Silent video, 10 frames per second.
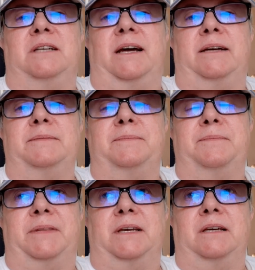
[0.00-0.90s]
chat
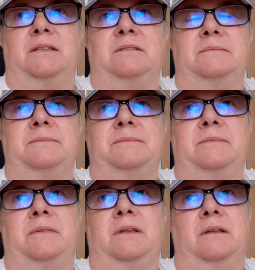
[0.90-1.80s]
that
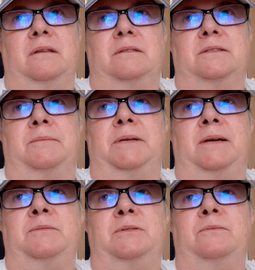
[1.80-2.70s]

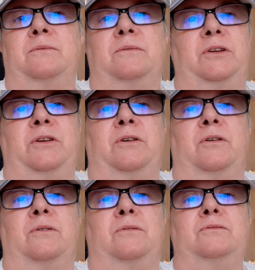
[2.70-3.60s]
sometimes you
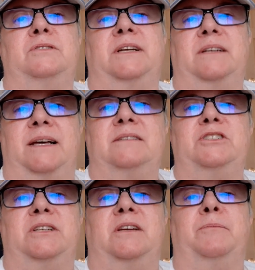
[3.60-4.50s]
know
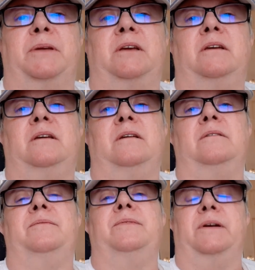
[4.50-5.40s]
technology can be
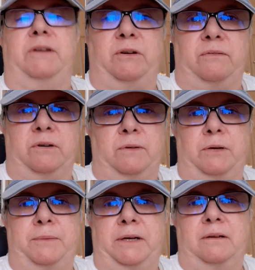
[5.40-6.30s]
very
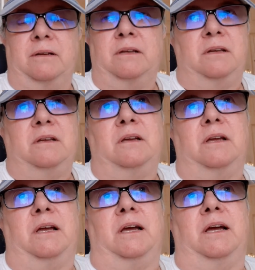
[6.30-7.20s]
overwhelming
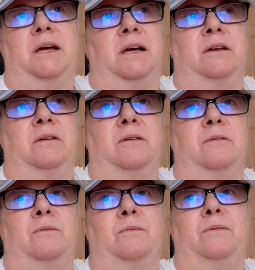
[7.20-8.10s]
and
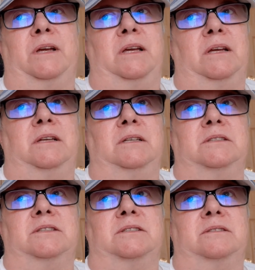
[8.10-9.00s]

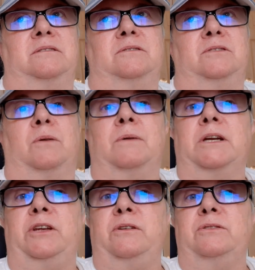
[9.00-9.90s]
we just don't
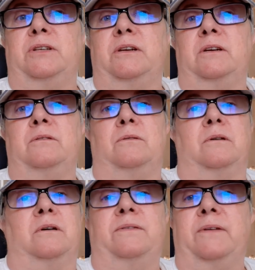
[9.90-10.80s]
want to use it
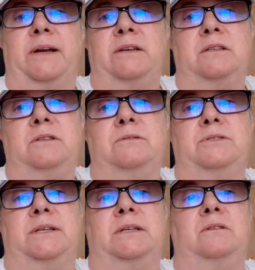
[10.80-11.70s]
or afraid to
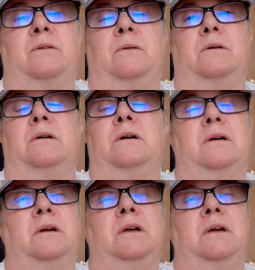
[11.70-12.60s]
use it
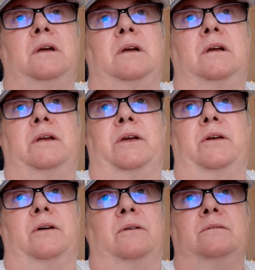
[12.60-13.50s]
or, you
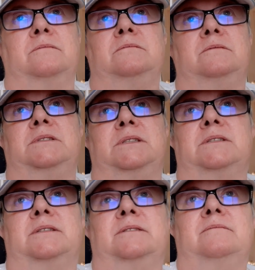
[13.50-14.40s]
know,
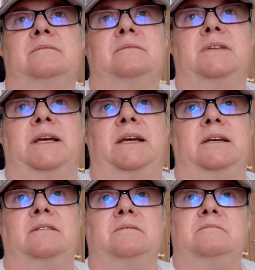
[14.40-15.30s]
just
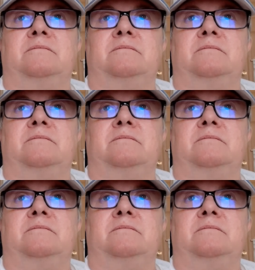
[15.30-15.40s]
can't